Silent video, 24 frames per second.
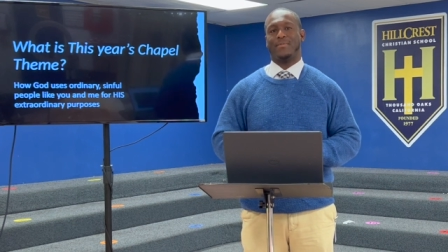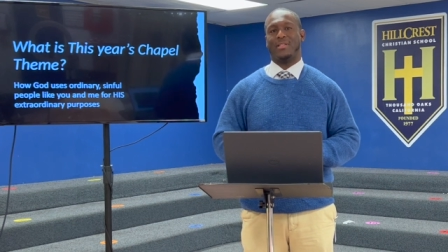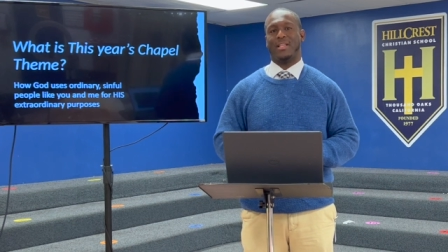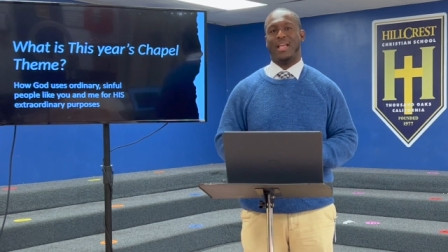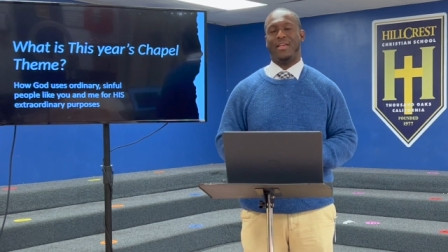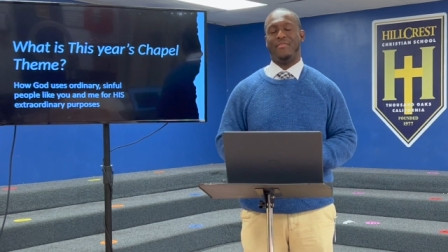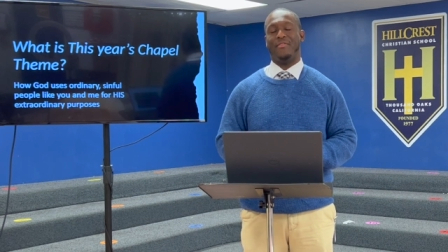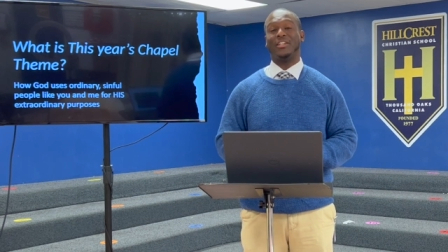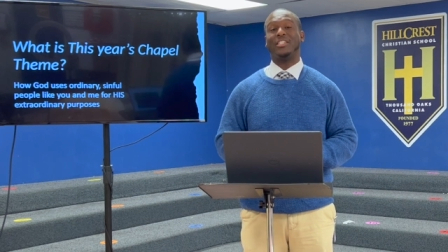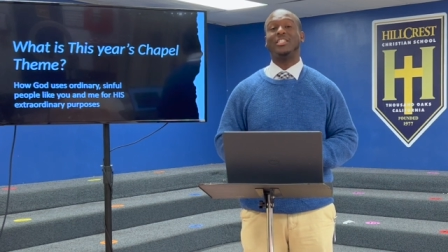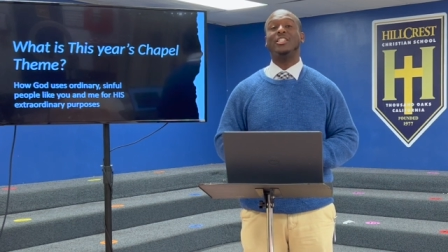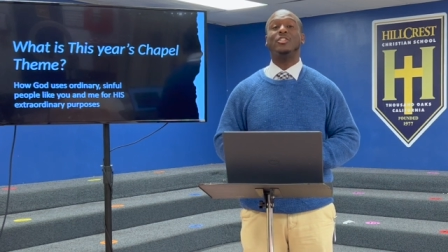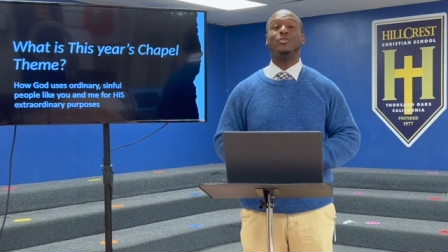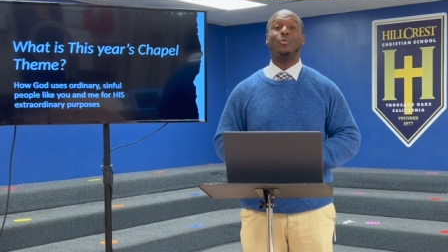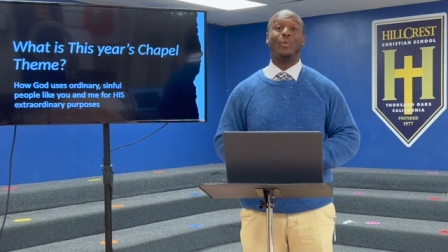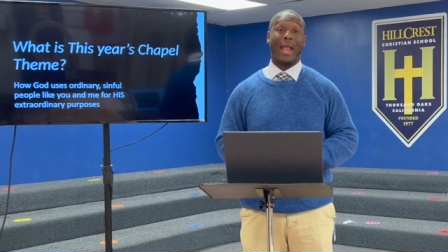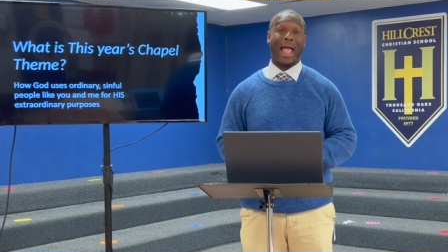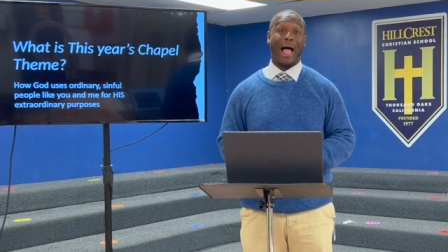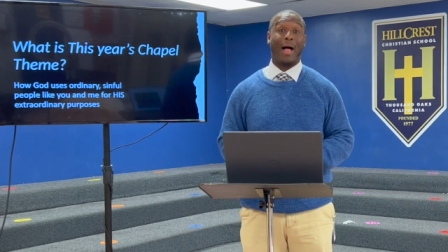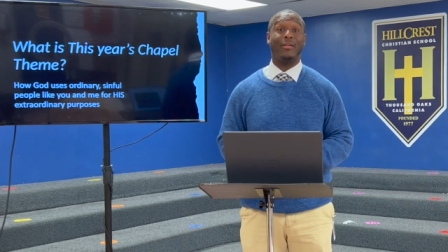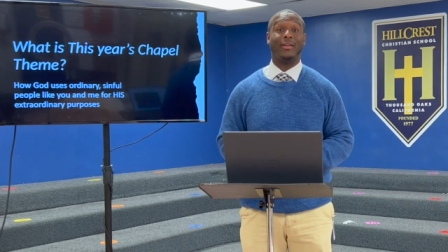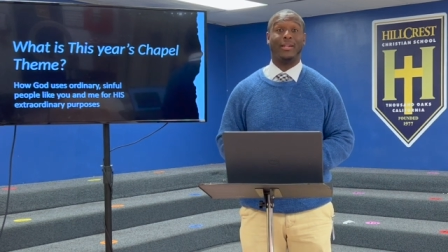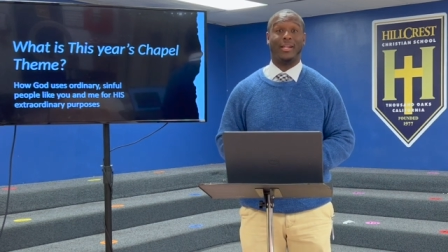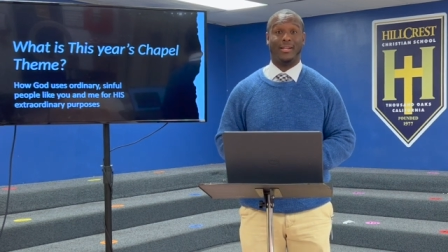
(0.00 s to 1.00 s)
and this is
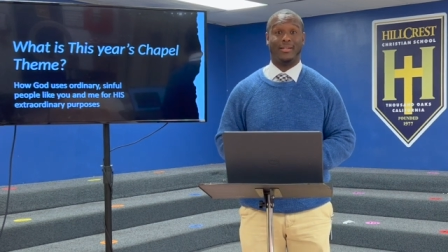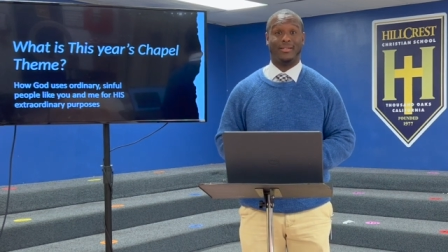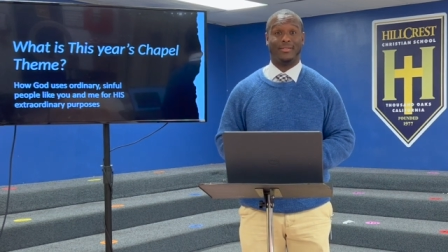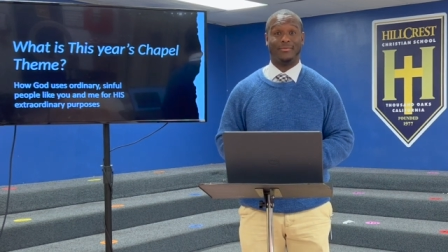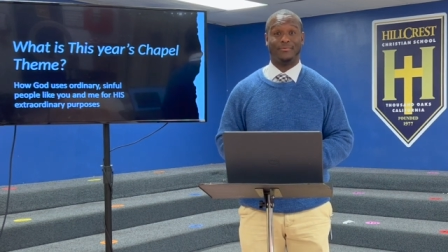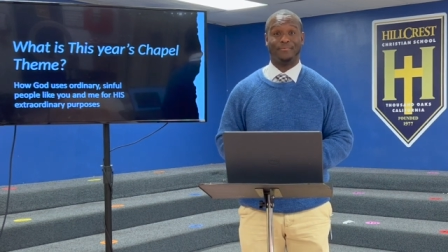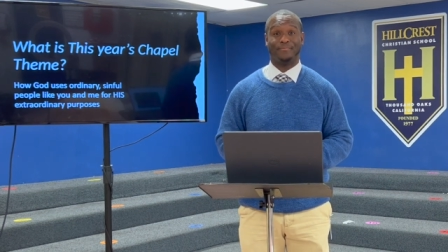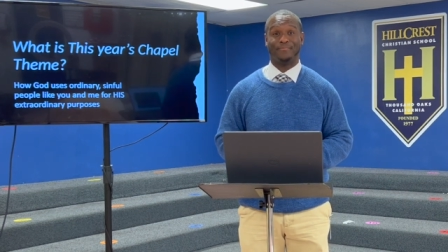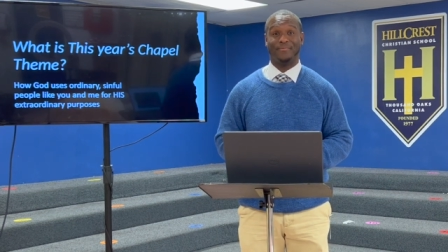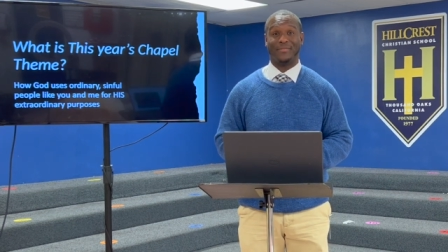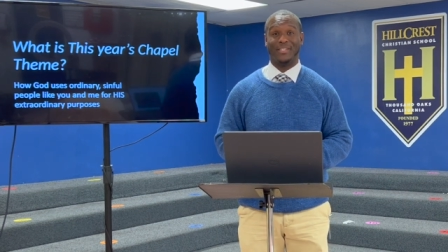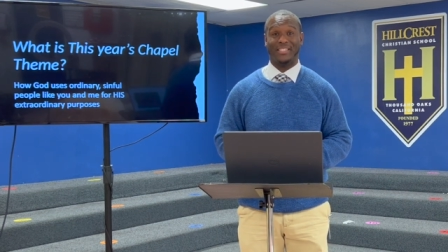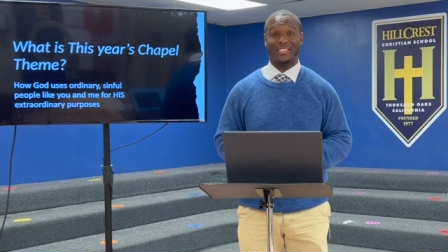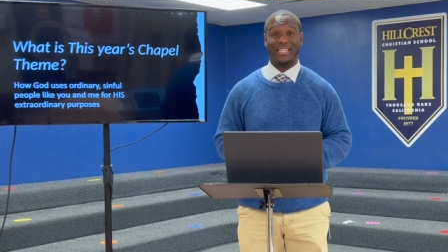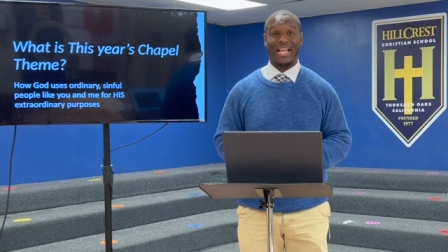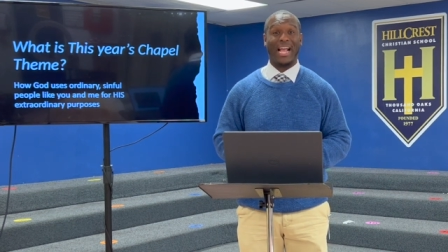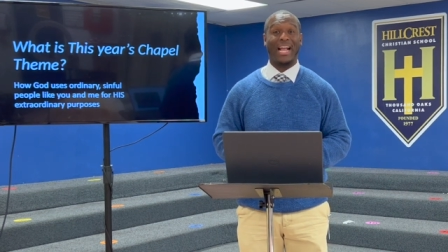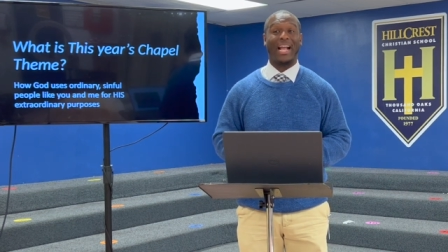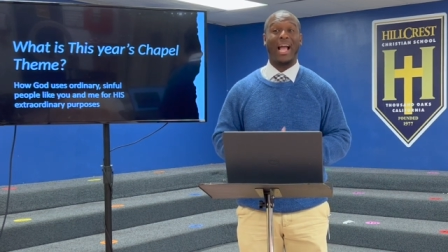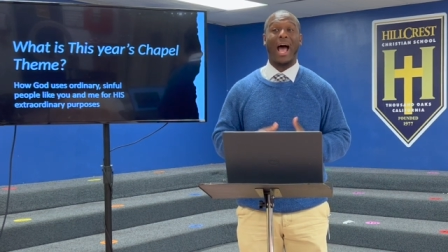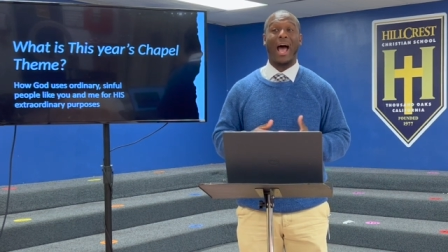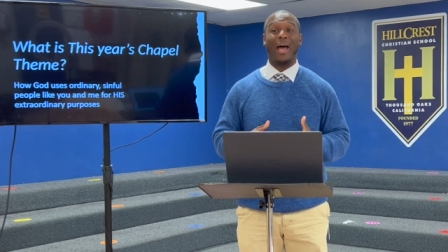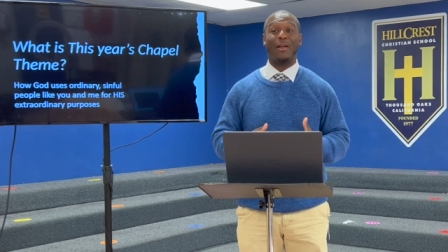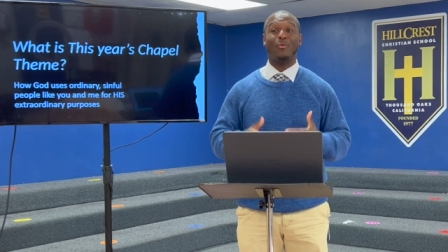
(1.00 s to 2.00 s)
reality. Is that
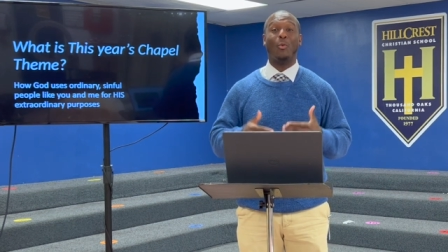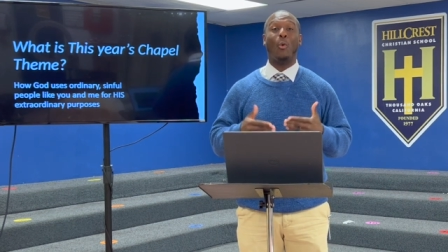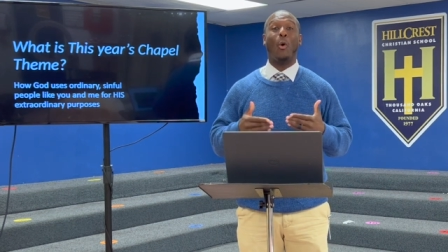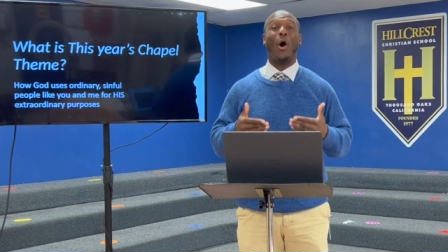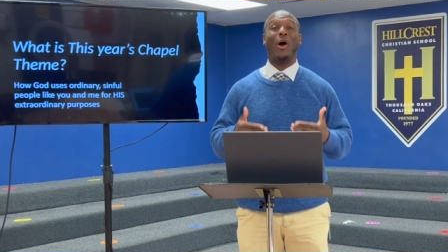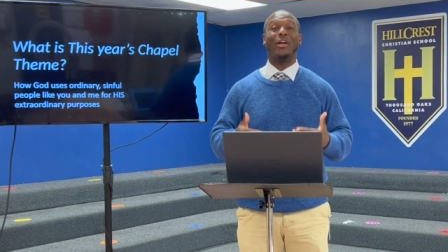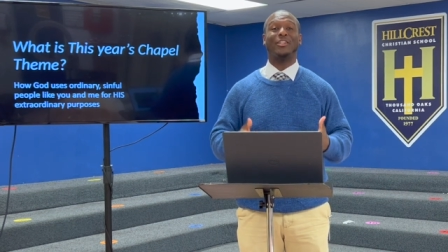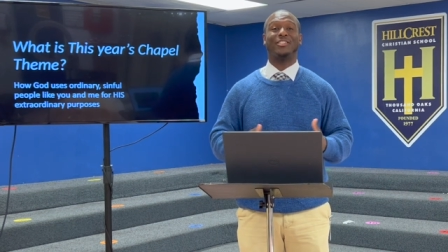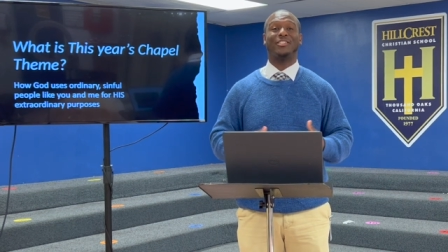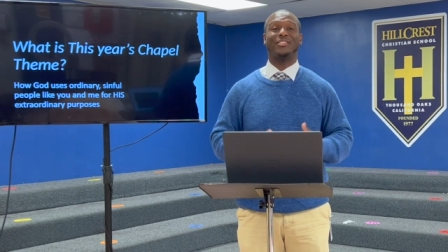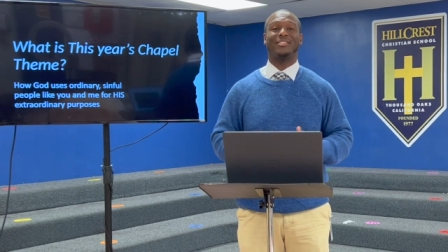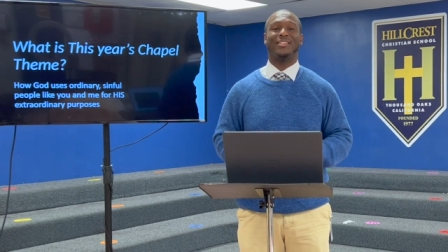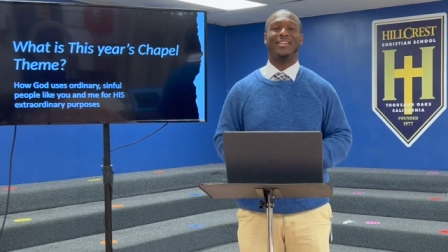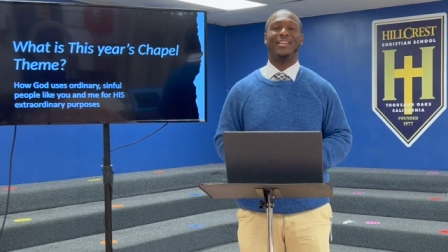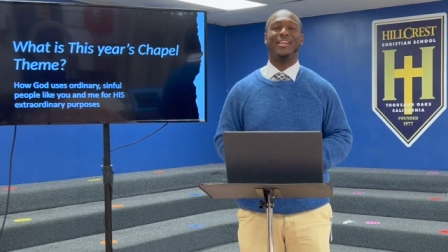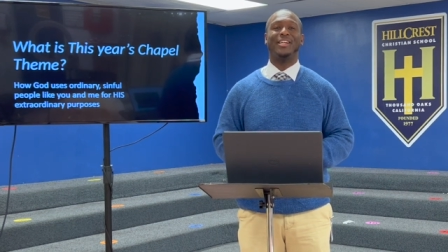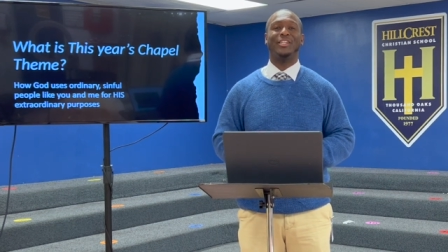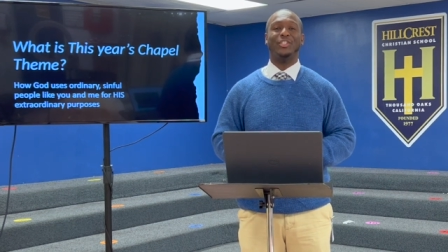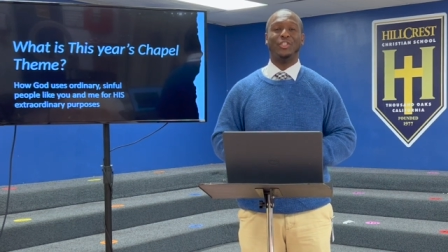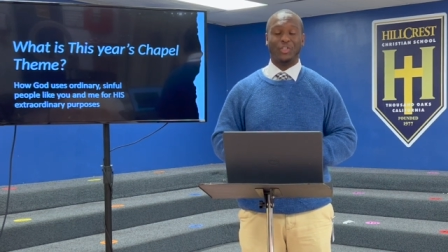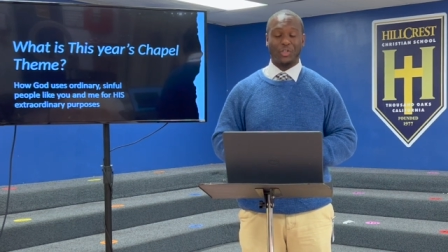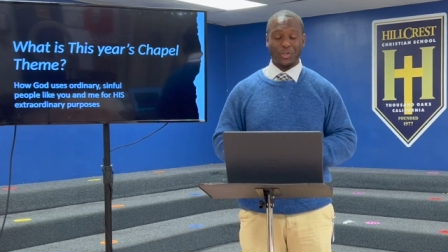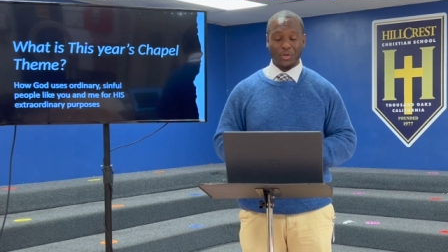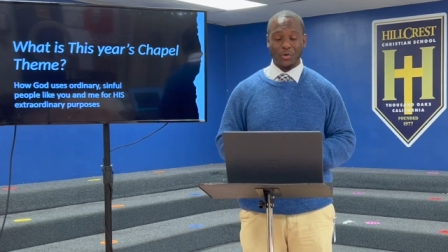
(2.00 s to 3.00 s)
God wants
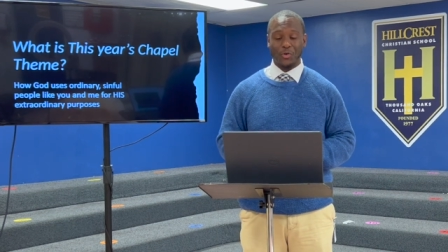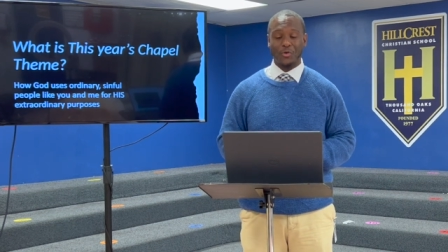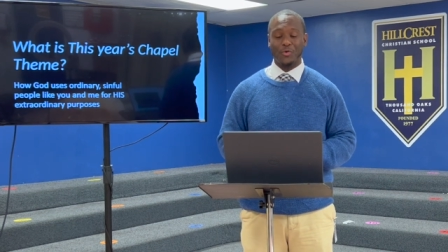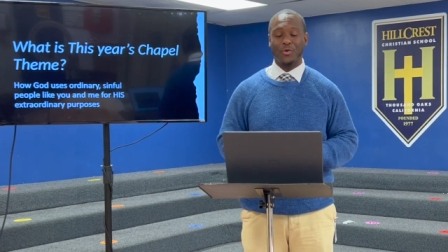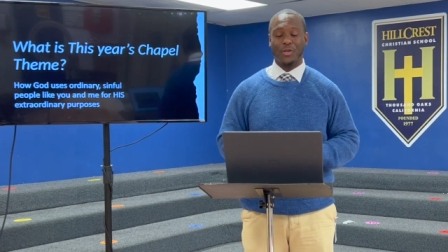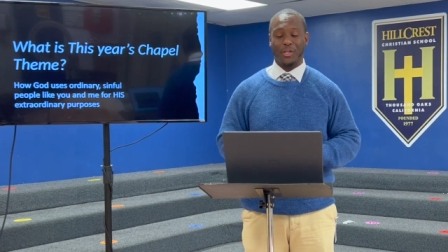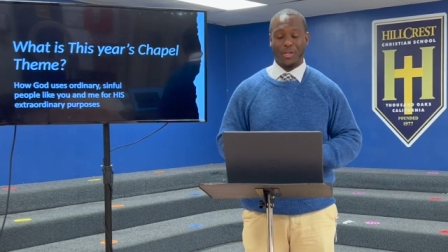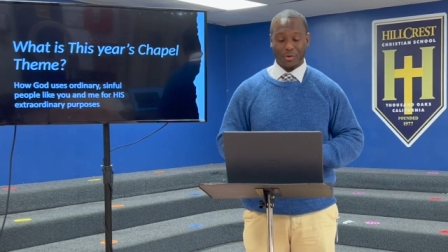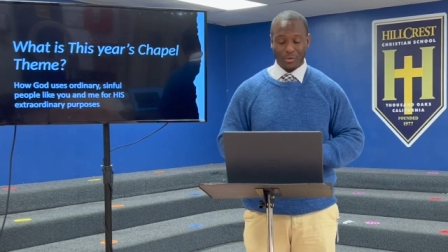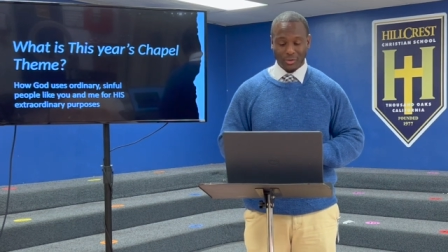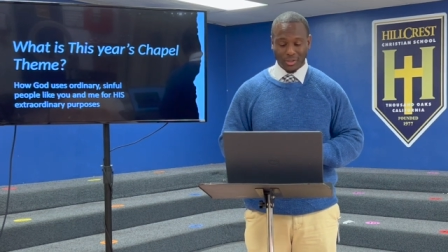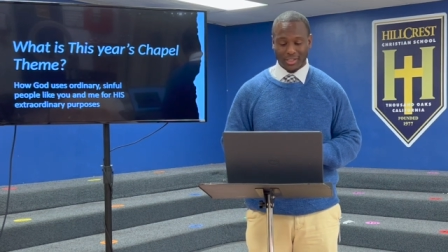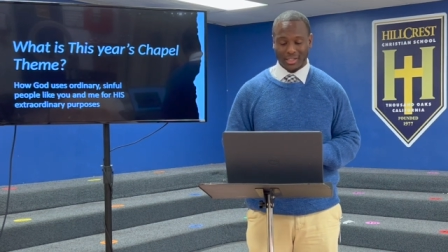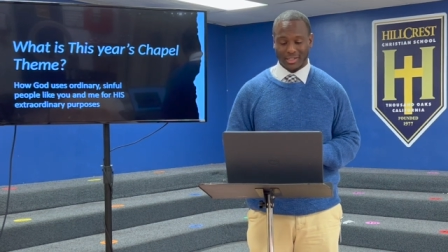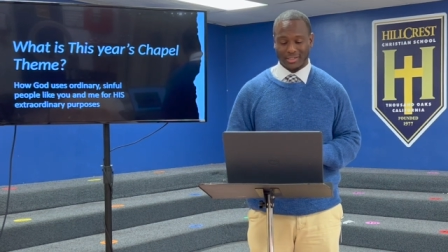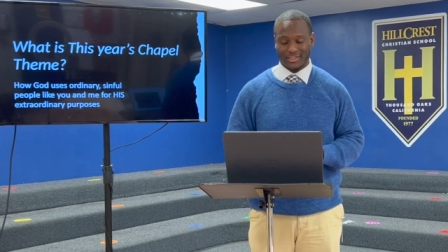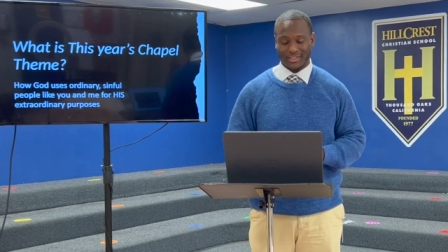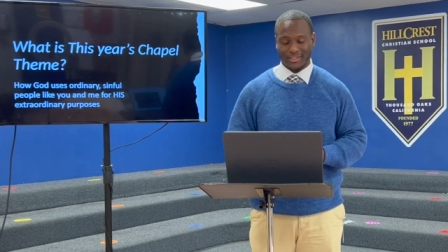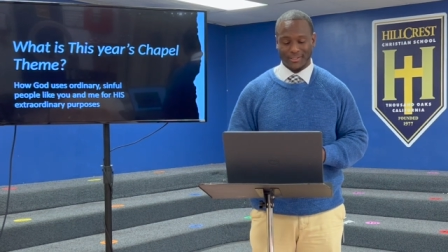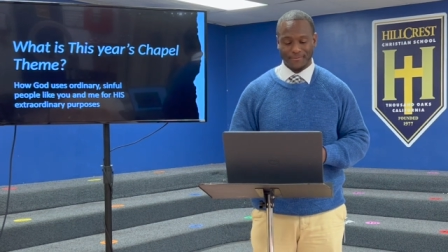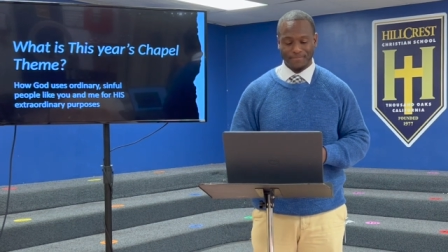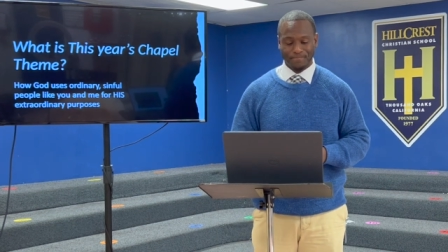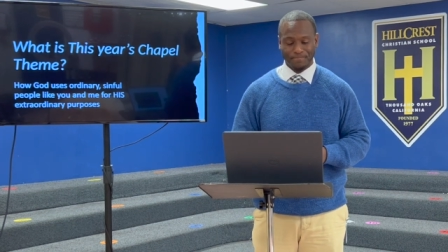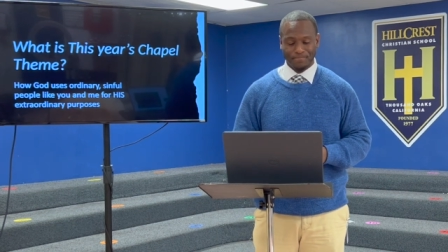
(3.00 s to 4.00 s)
to use us,